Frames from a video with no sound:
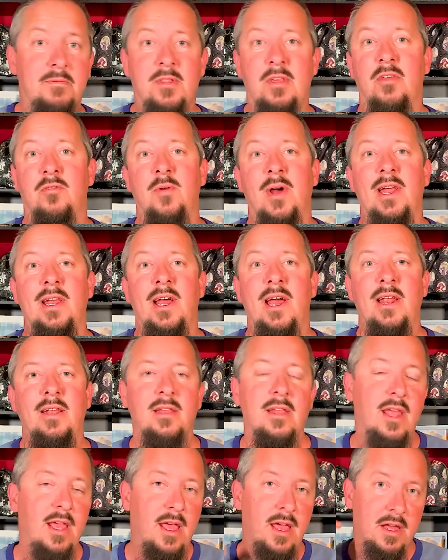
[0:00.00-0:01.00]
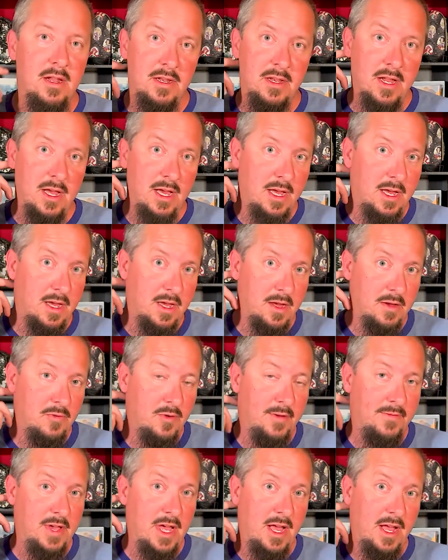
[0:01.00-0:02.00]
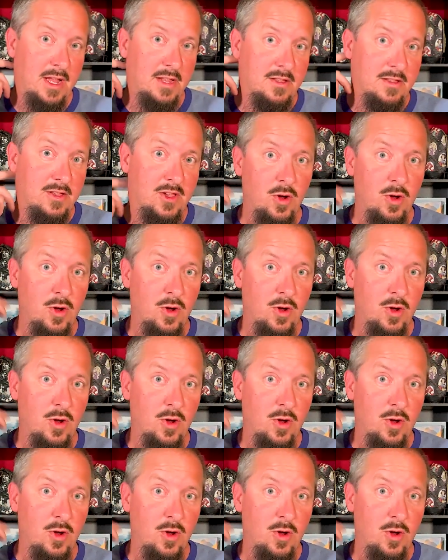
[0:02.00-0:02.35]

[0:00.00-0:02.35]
because why not? And uh, we've got